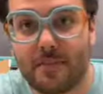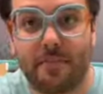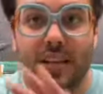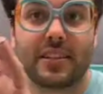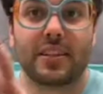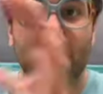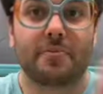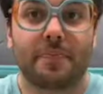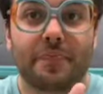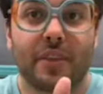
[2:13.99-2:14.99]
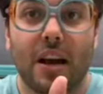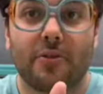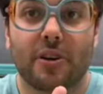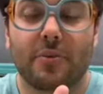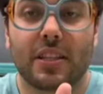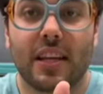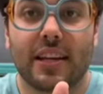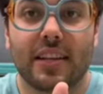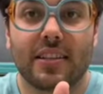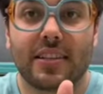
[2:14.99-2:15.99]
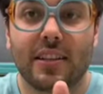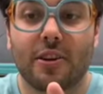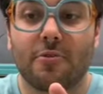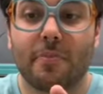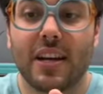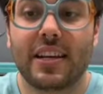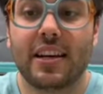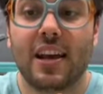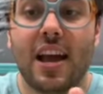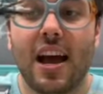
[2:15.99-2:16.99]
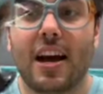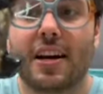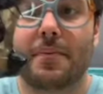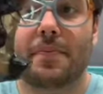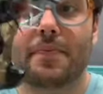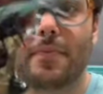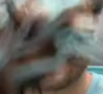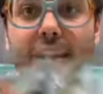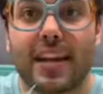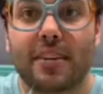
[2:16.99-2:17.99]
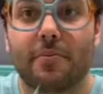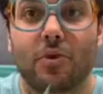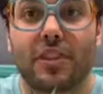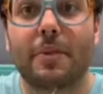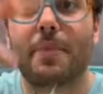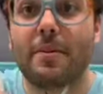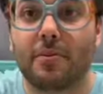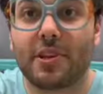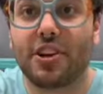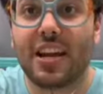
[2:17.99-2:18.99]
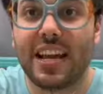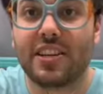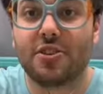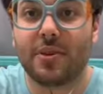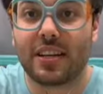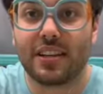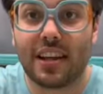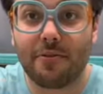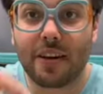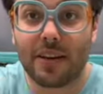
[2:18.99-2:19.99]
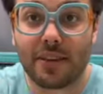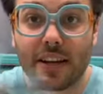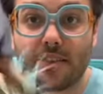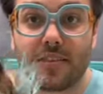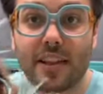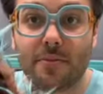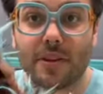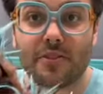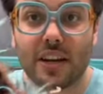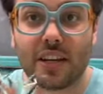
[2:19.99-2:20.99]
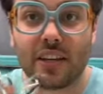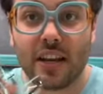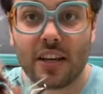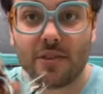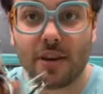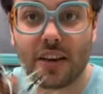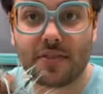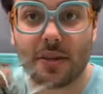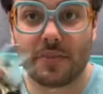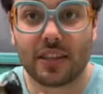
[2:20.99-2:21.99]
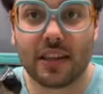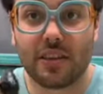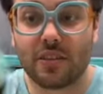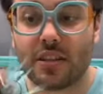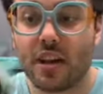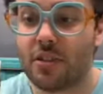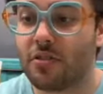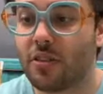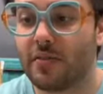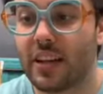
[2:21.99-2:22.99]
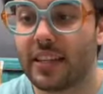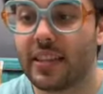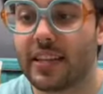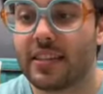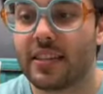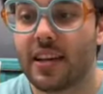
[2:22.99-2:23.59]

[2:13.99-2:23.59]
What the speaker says: Basically you cover it with like a silicone putty, make a negative mold, and then paper mache into it, like 5 layers, and then when you're done, you have something that looks sort of like this.